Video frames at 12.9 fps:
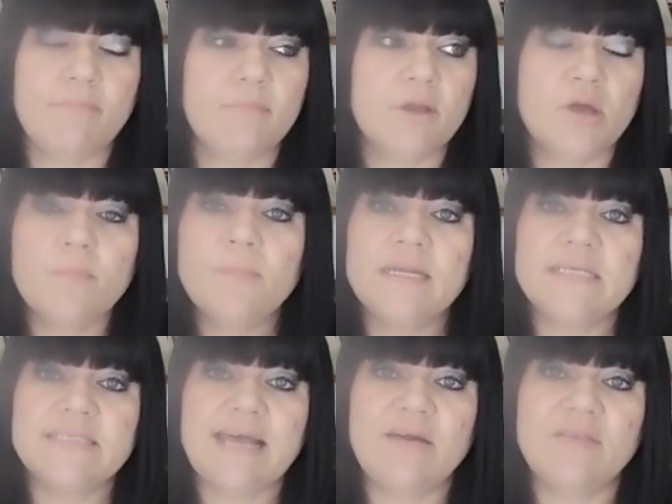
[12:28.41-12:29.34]

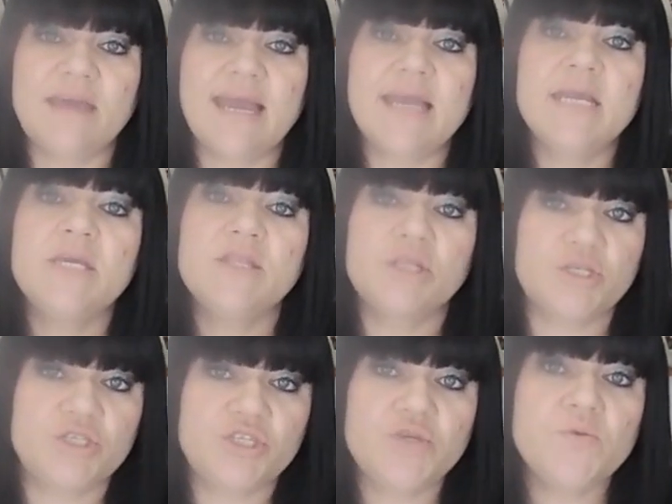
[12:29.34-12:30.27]
companies out there
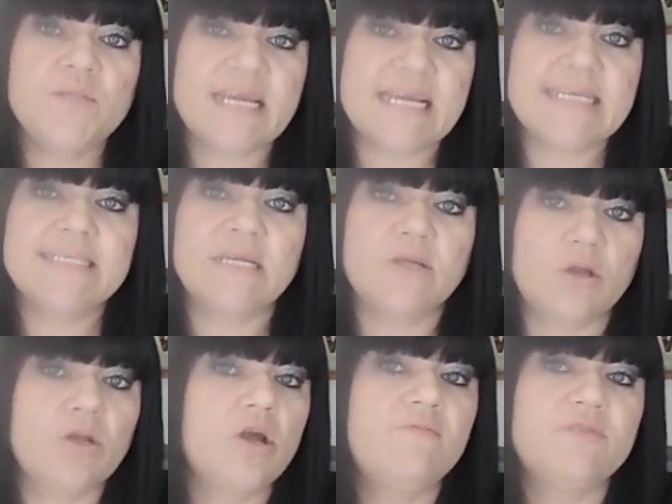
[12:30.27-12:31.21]
that do this and
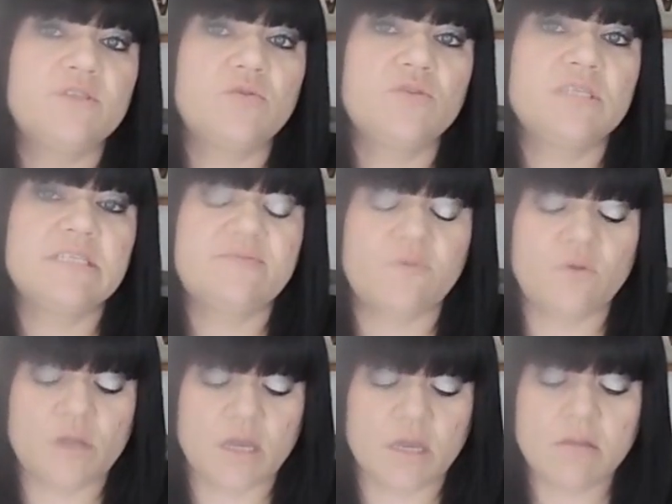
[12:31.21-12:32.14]
online resources for
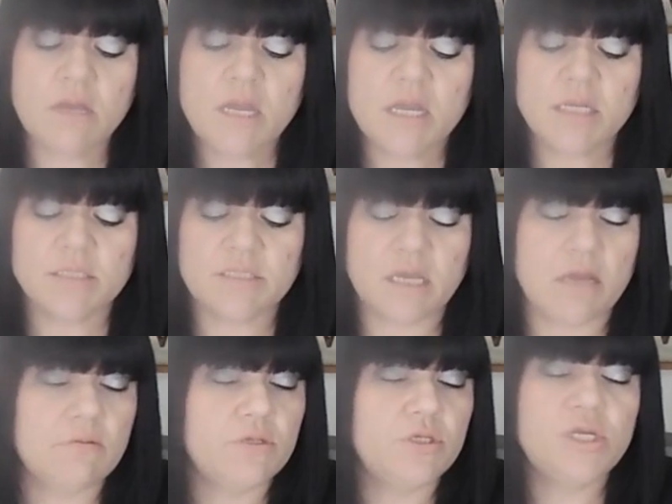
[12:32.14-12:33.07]
you,
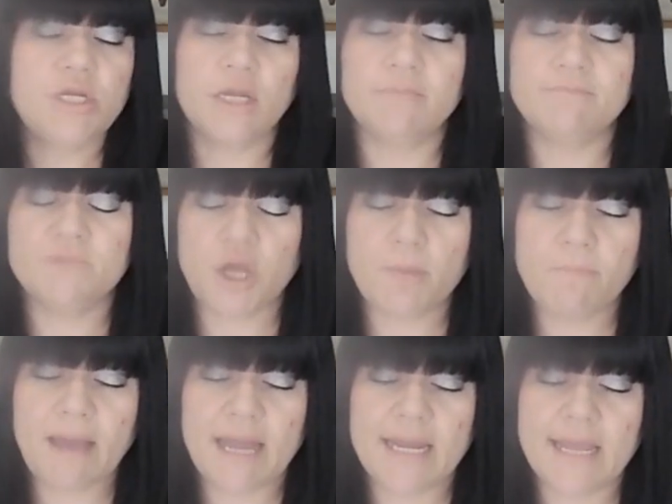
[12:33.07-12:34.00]
so you know, don't
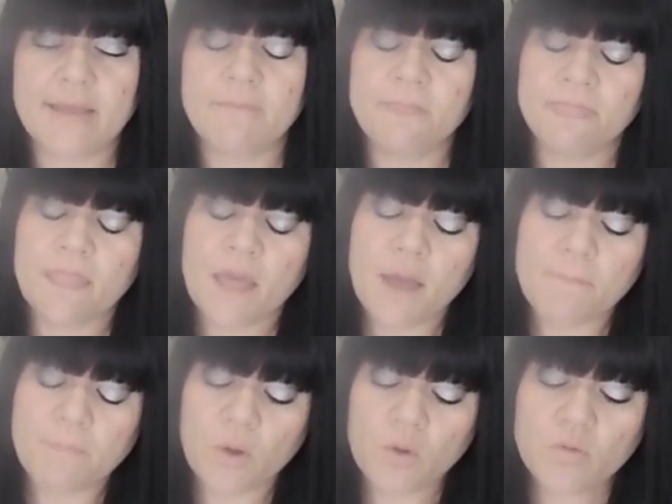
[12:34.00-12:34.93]
panic.
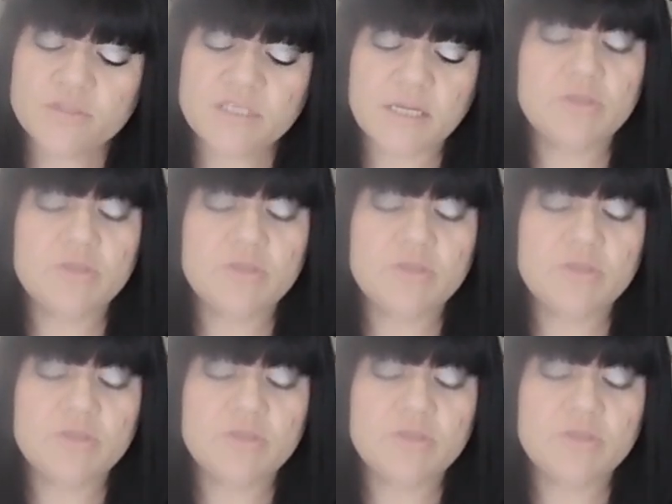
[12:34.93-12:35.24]
But also